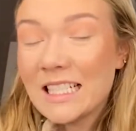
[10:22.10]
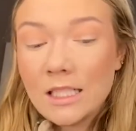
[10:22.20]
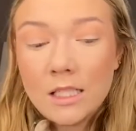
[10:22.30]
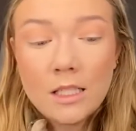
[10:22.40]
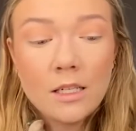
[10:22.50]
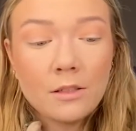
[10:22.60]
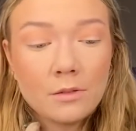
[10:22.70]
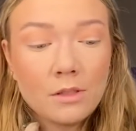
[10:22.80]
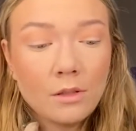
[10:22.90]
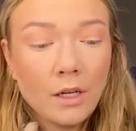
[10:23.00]
Ah, that
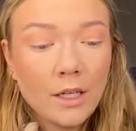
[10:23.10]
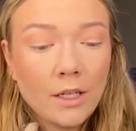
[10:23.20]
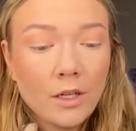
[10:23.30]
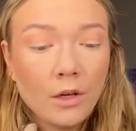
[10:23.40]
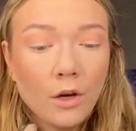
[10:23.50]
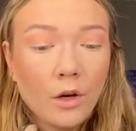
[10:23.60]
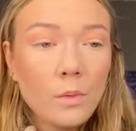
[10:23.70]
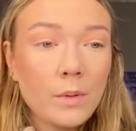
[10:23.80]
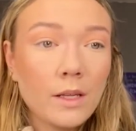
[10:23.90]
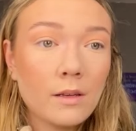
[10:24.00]
was so hard to
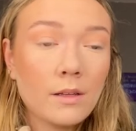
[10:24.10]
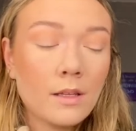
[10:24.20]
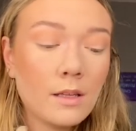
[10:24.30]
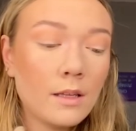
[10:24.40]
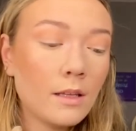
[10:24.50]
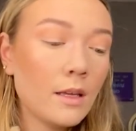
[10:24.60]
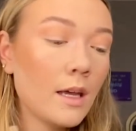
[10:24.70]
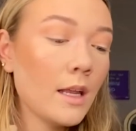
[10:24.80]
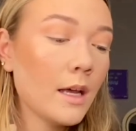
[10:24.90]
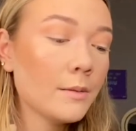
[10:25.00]
open.
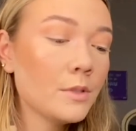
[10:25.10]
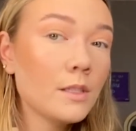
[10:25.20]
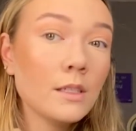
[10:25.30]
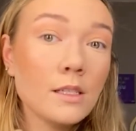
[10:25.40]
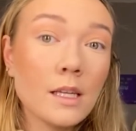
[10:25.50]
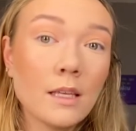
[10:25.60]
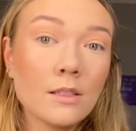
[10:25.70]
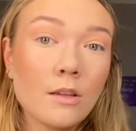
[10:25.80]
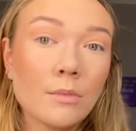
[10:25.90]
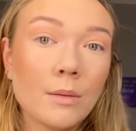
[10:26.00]
And I'm just going to take
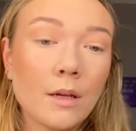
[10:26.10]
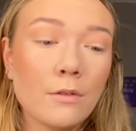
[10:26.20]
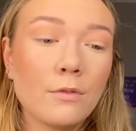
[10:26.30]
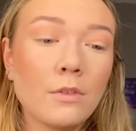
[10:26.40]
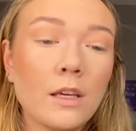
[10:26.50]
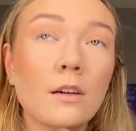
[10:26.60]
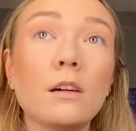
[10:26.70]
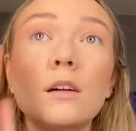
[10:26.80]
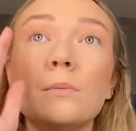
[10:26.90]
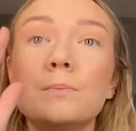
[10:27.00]
some on my finger,